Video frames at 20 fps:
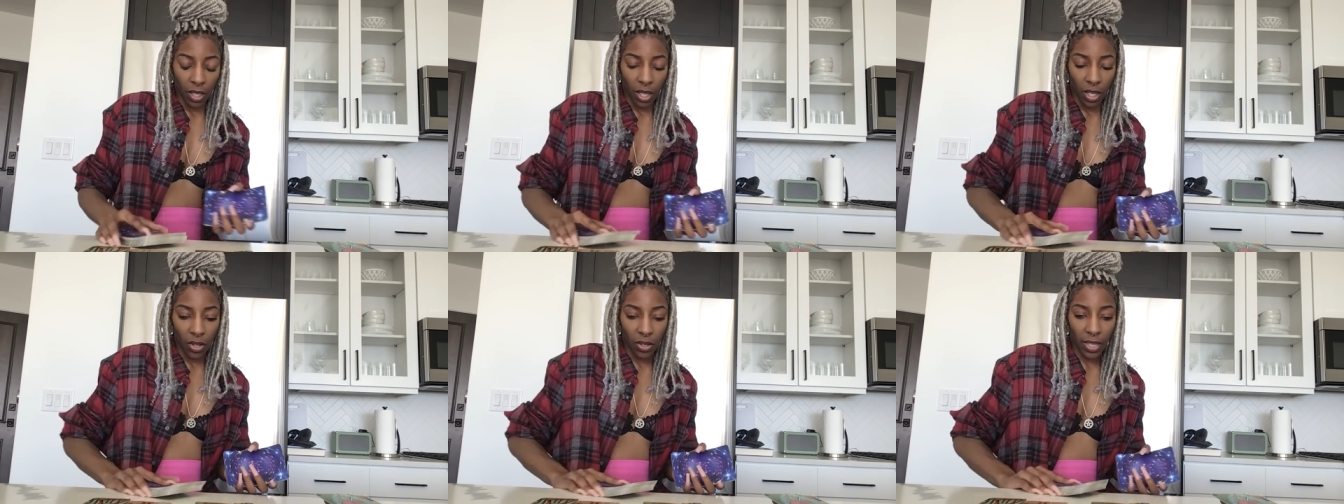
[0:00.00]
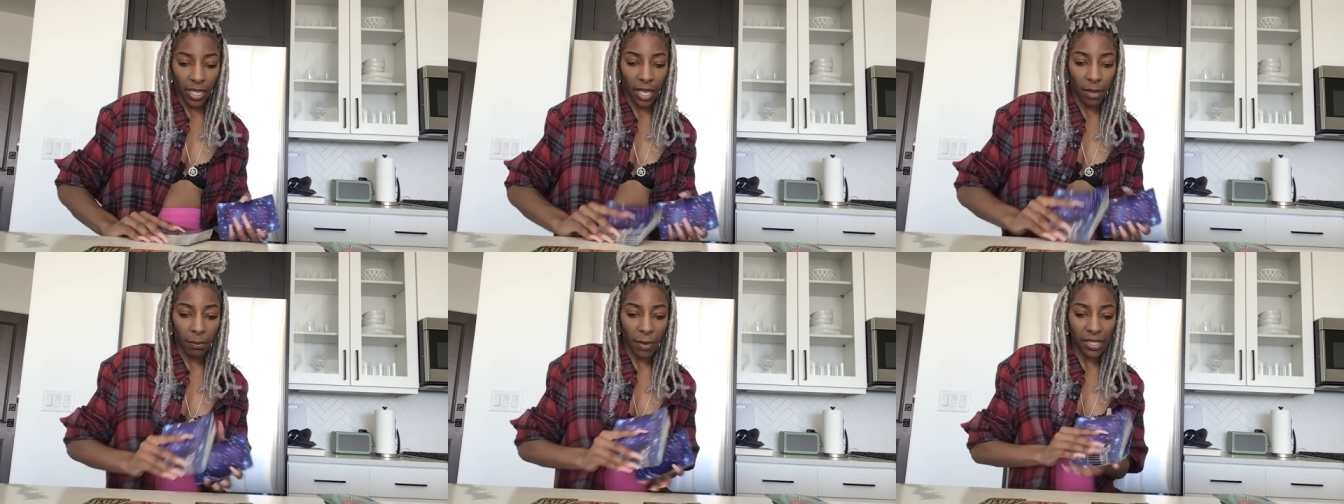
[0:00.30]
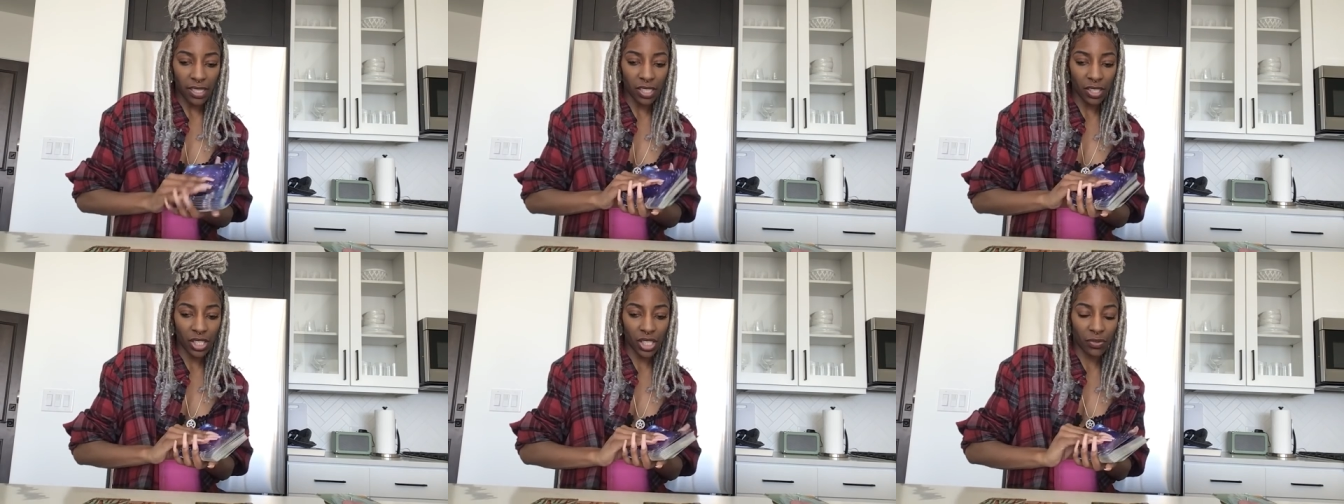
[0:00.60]
Okay,
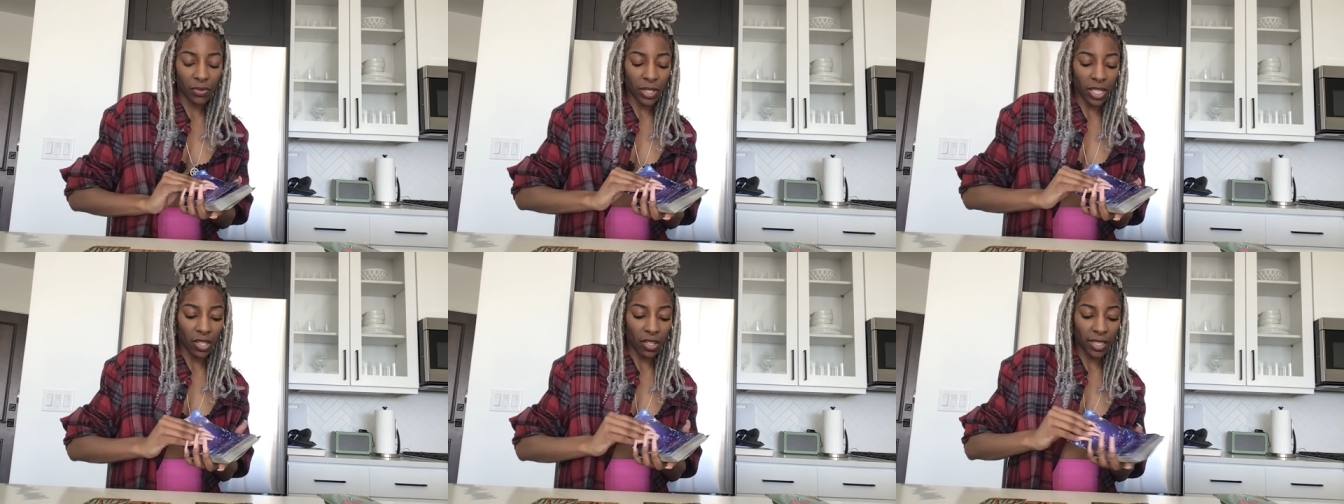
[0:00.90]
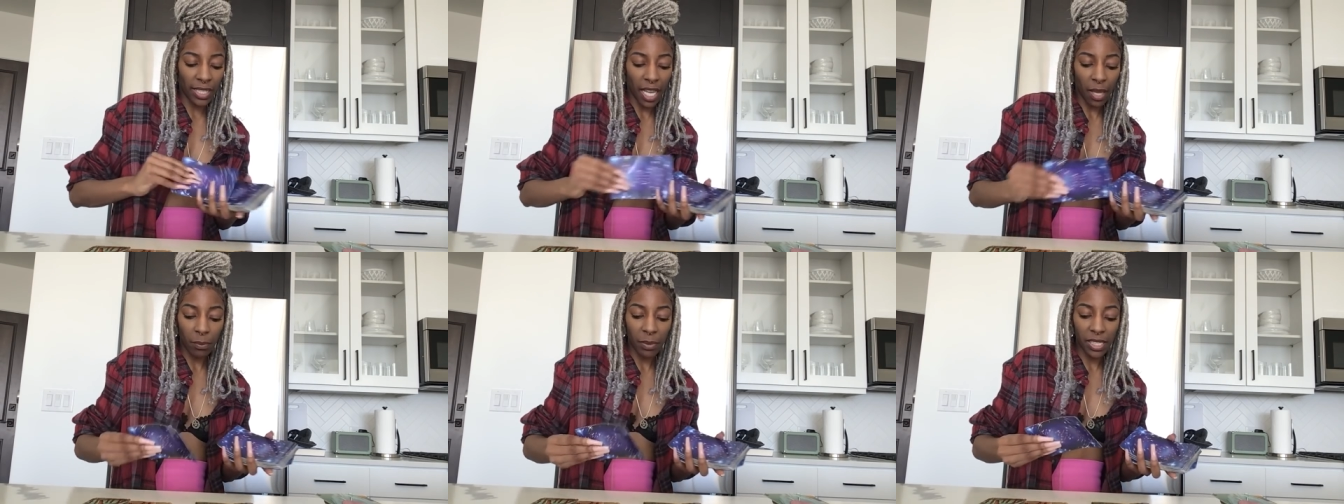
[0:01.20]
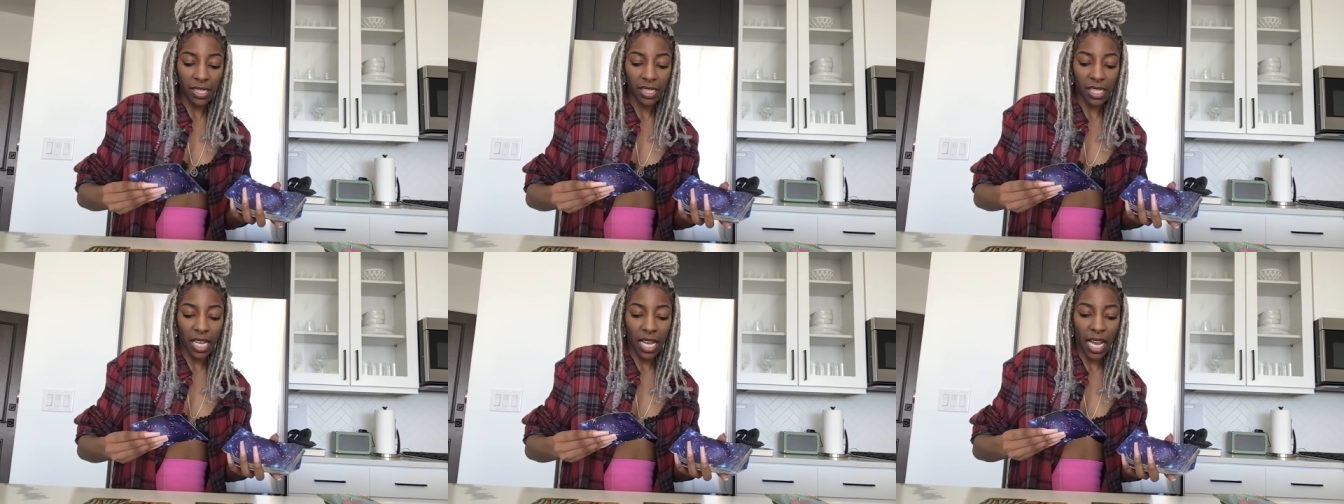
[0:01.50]
messages for El
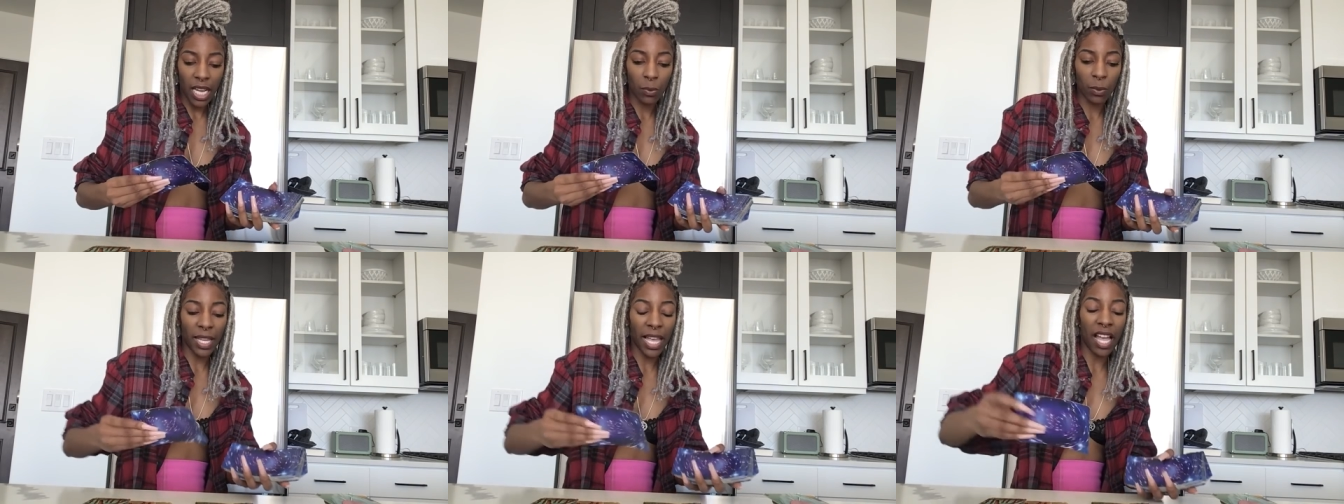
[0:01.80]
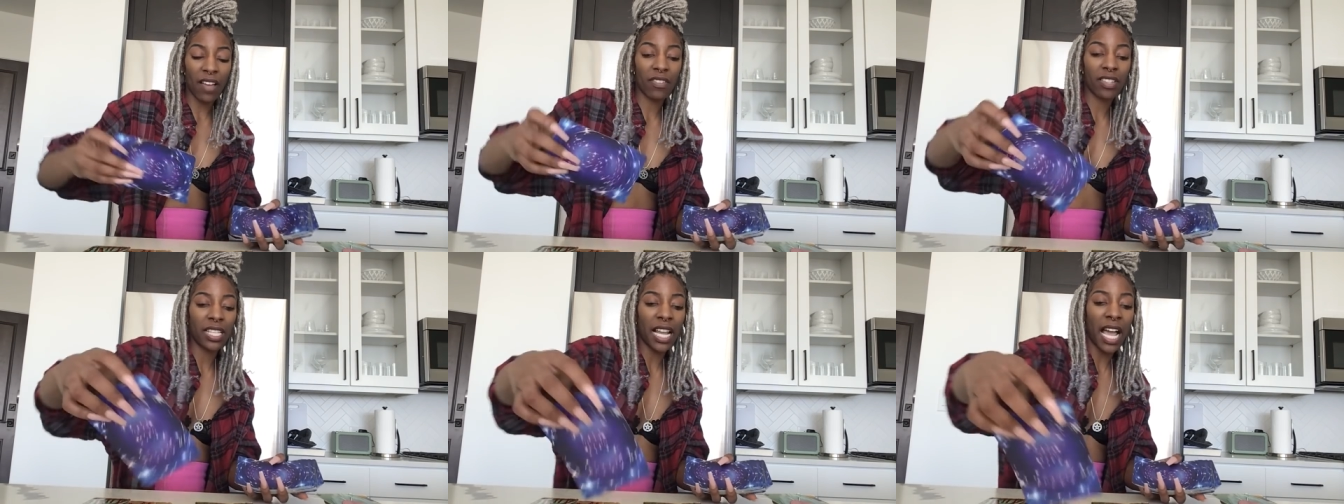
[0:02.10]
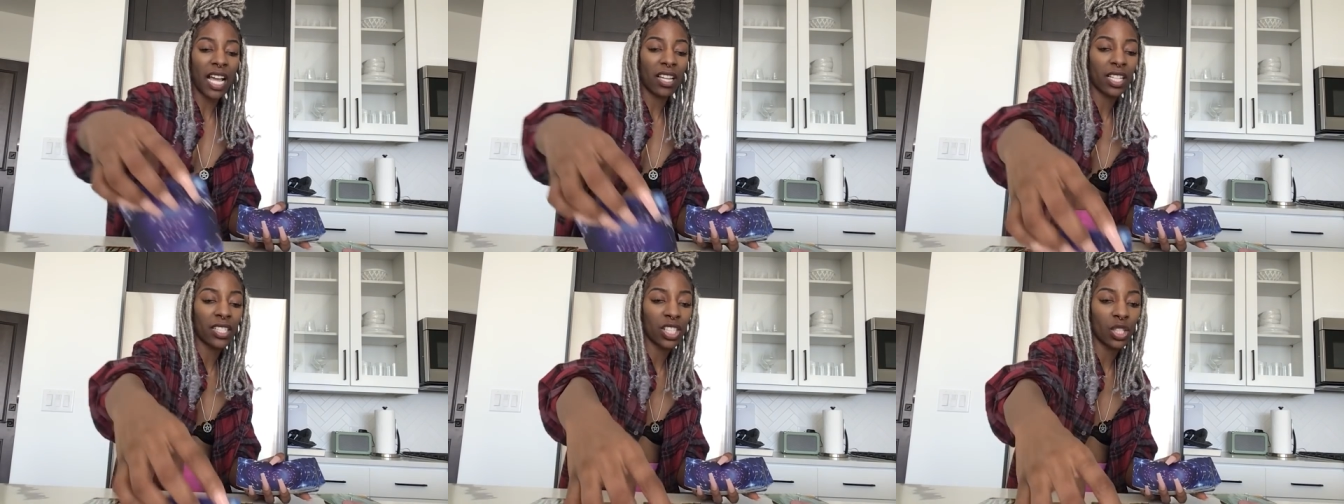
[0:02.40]
Capitan. We have
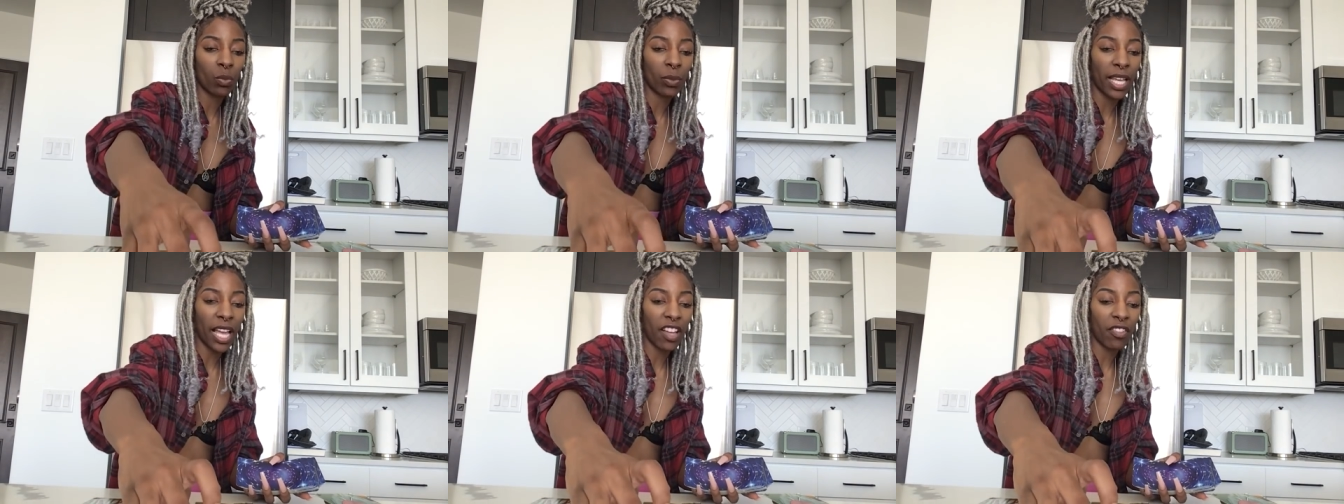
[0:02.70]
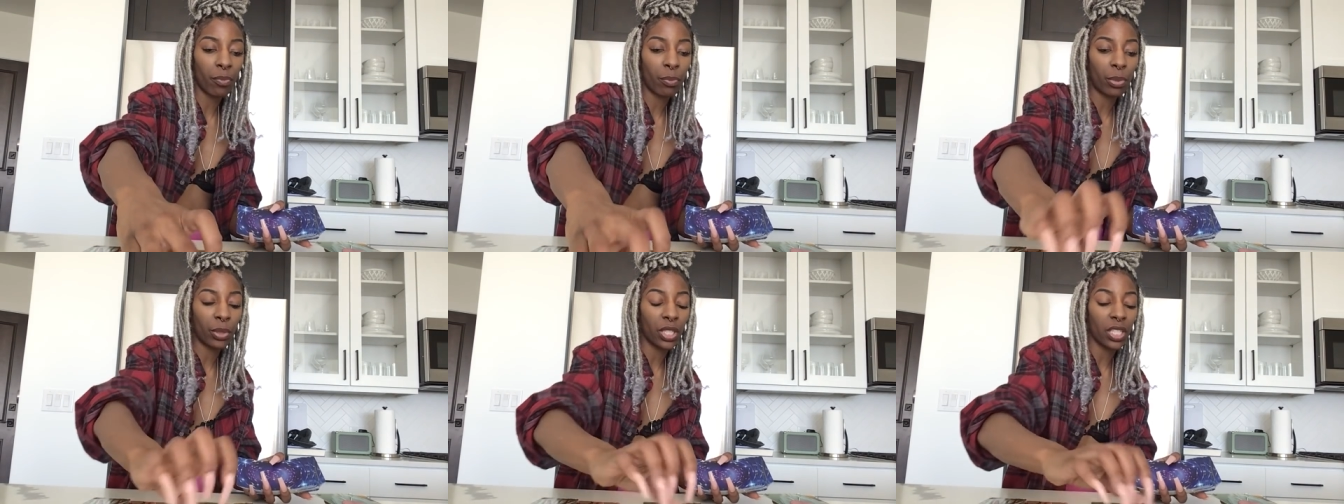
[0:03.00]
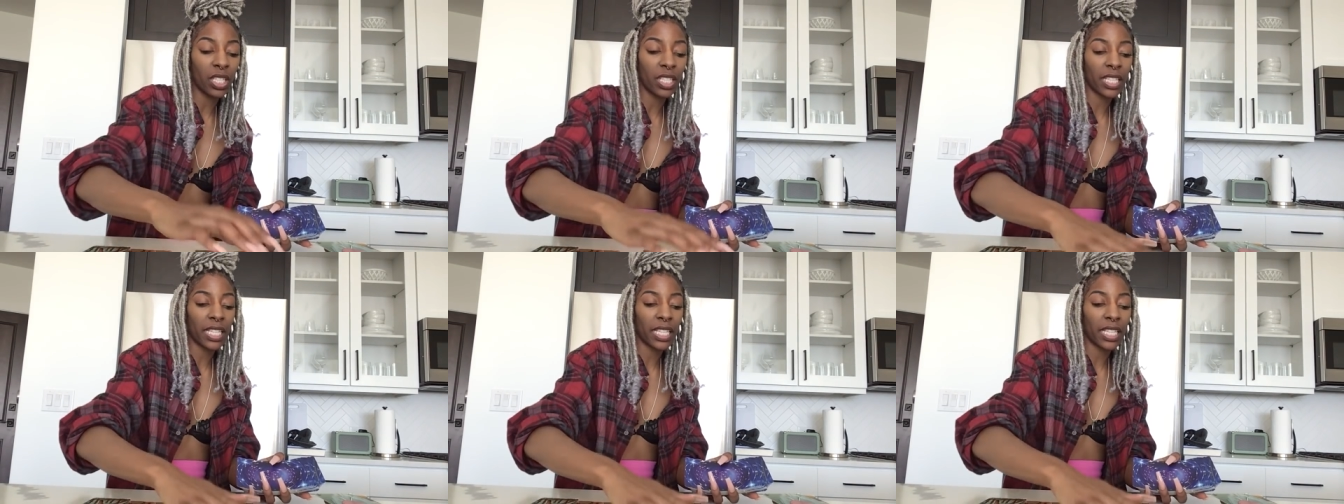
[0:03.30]
knowledge and we have book.